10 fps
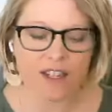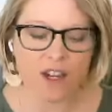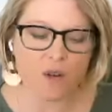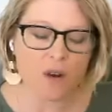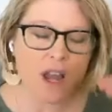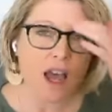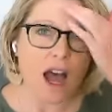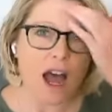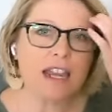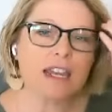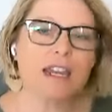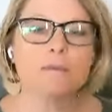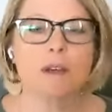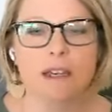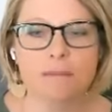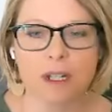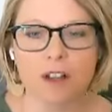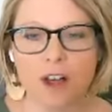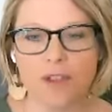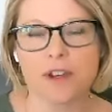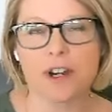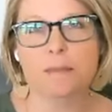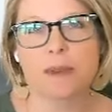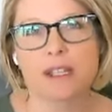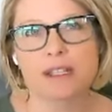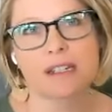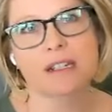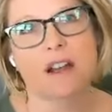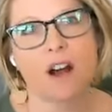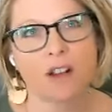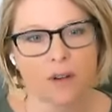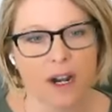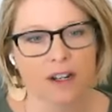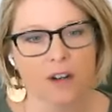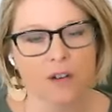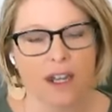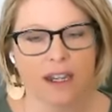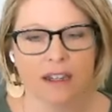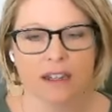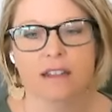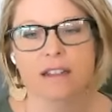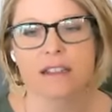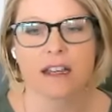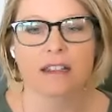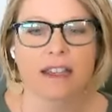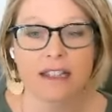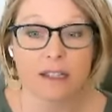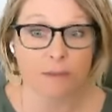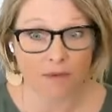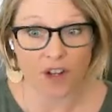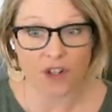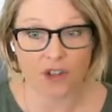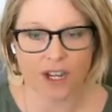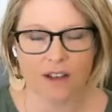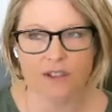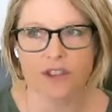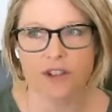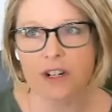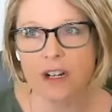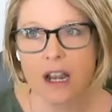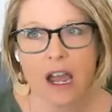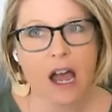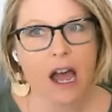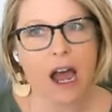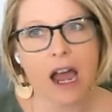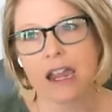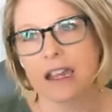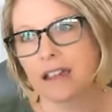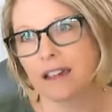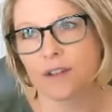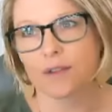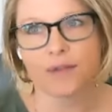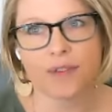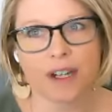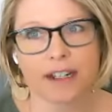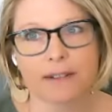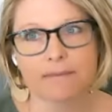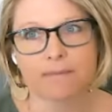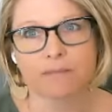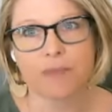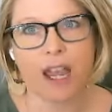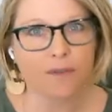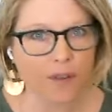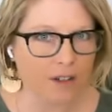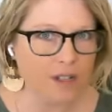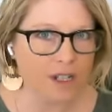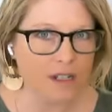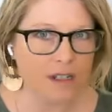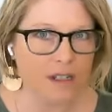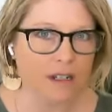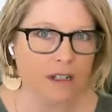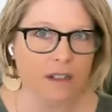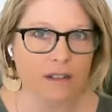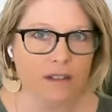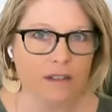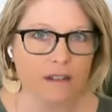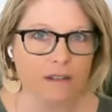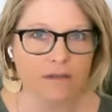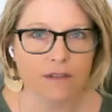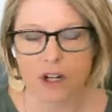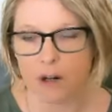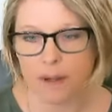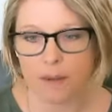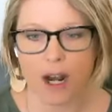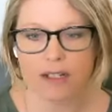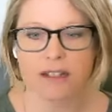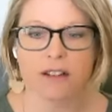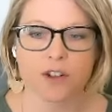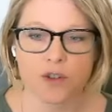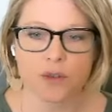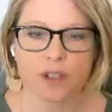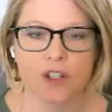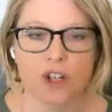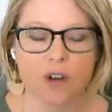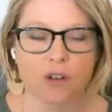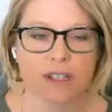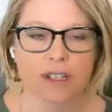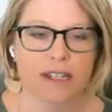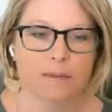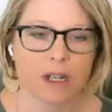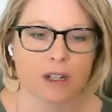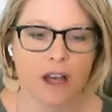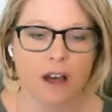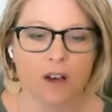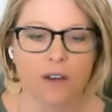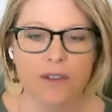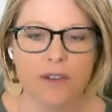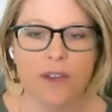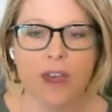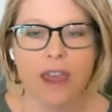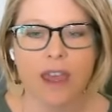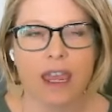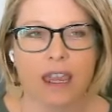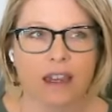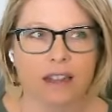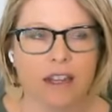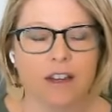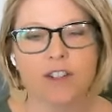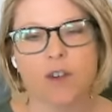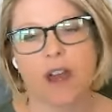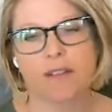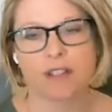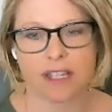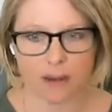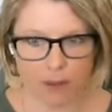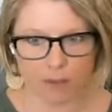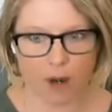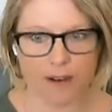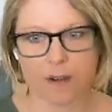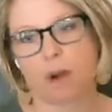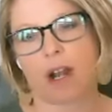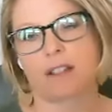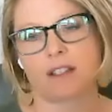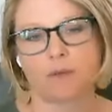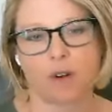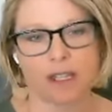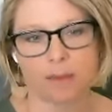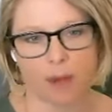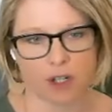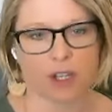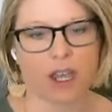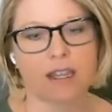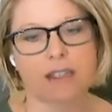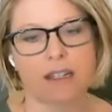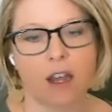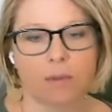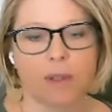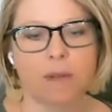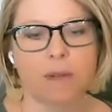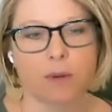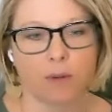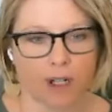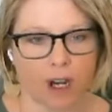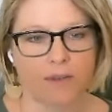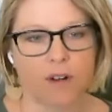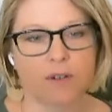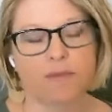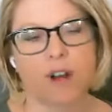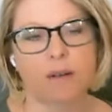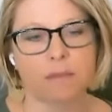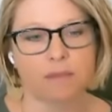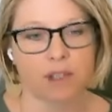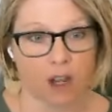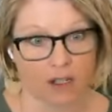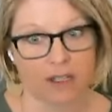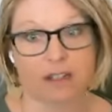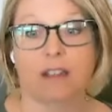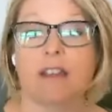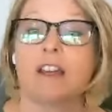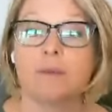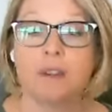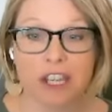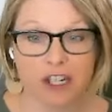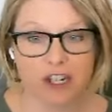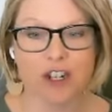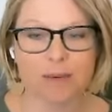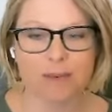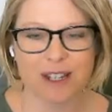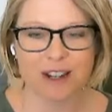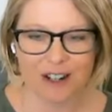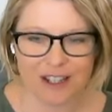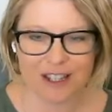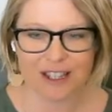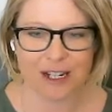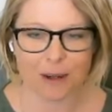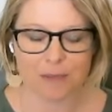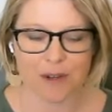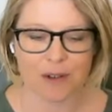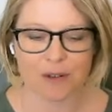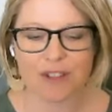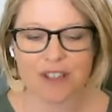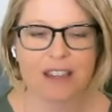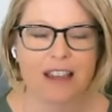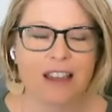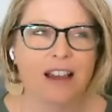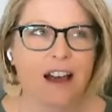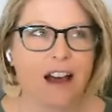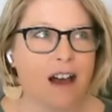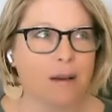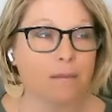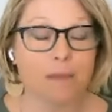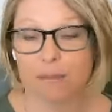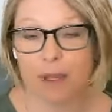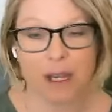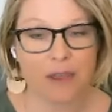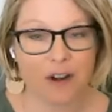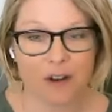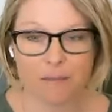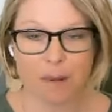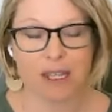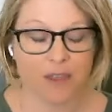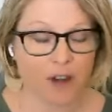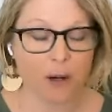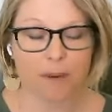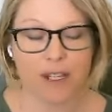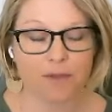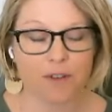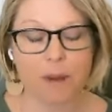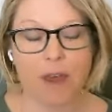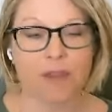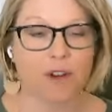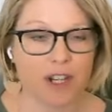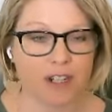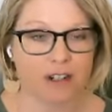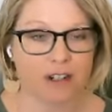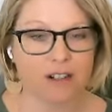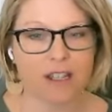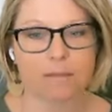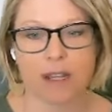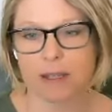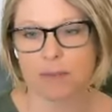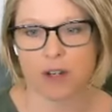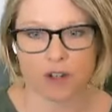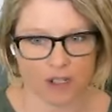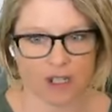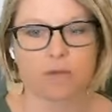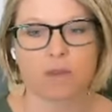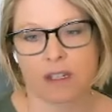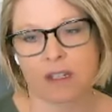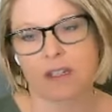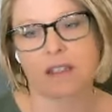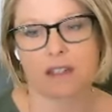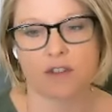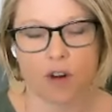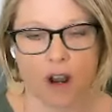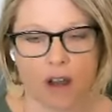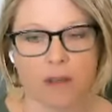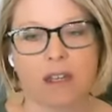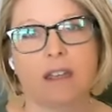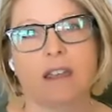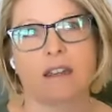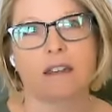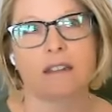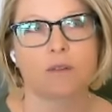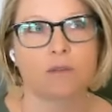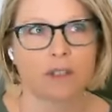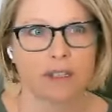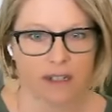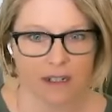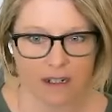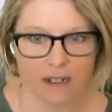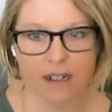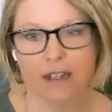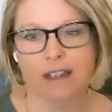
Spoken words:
So I am a mental health therapist in Colorado and a licensed professional counselor. I have, I founded a therapy practice called Trilogy Holistic Mental Health. And I also have a separate private practice where I specialize in helping people recover from toxic relationships and narcissistic abuse. I've been a therapist for about 30 years, and my specialty really is in trauma and holistic